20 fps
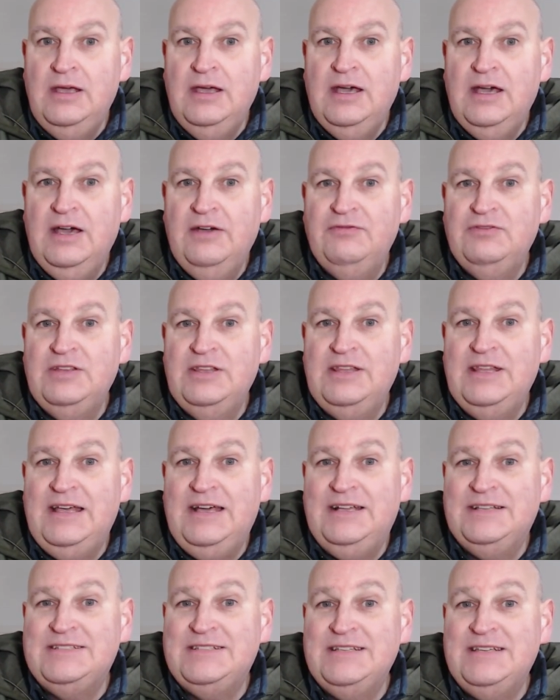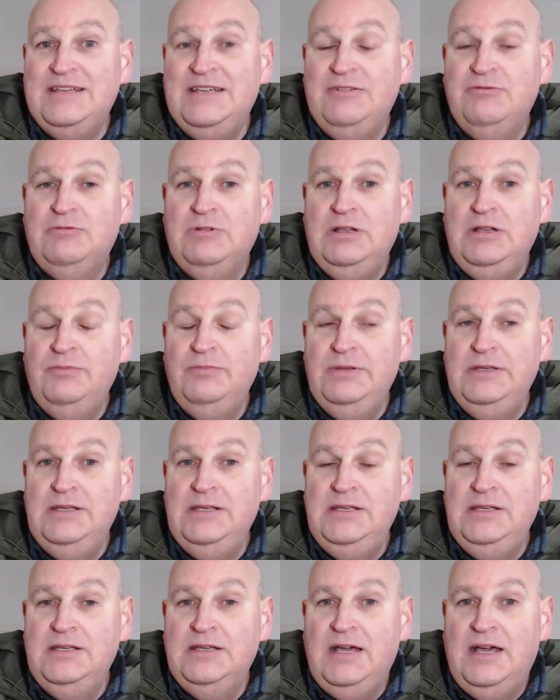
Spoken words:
After that, it will be,